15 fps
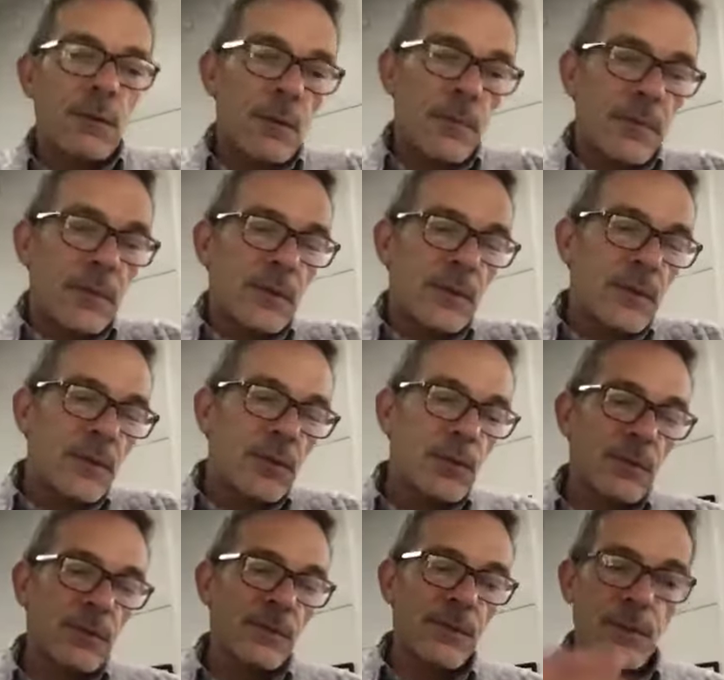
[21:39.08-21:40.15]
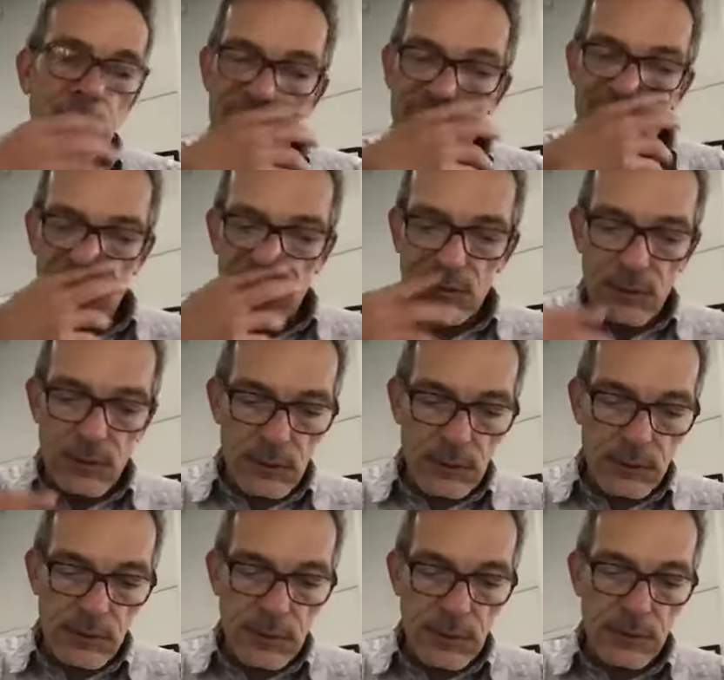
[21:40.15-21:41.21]
biggest issue first,
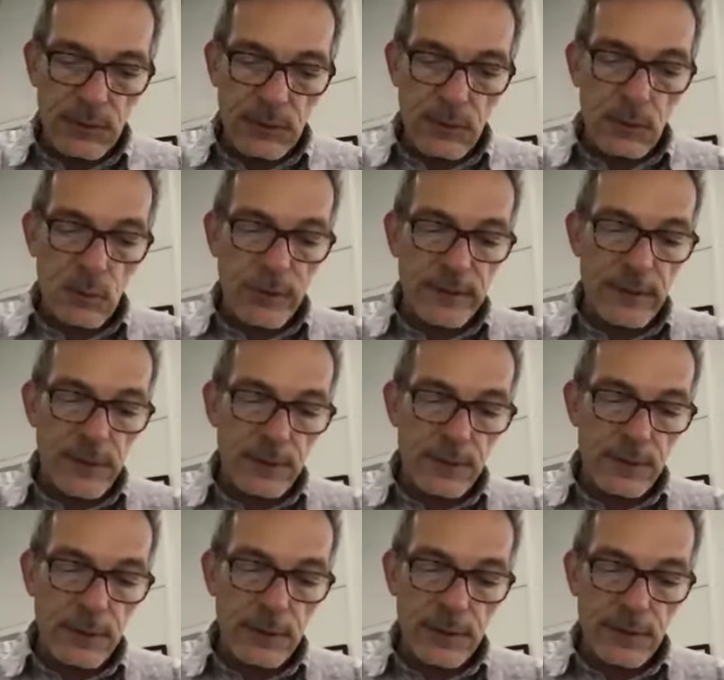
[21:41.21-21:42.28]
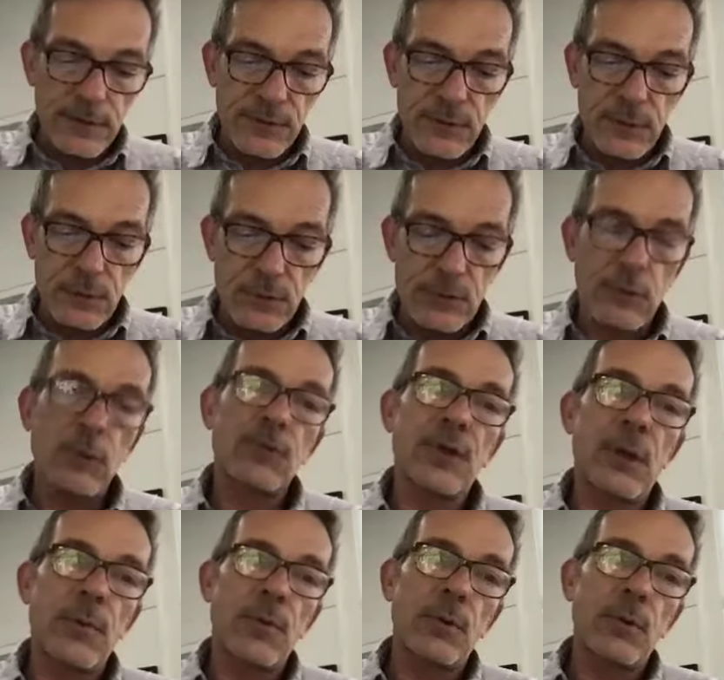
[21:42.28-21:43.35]
and getting our way down there. And seniors are a
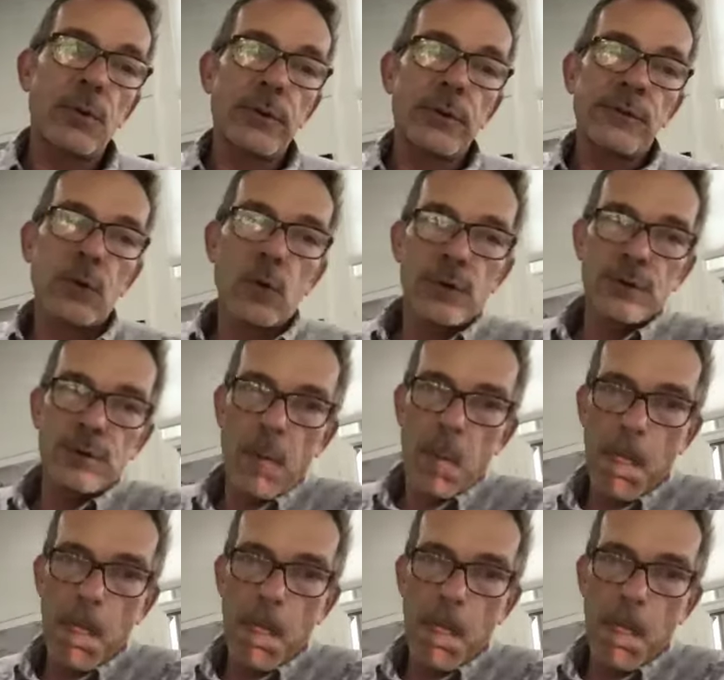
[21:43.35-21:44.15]
top priority, of course.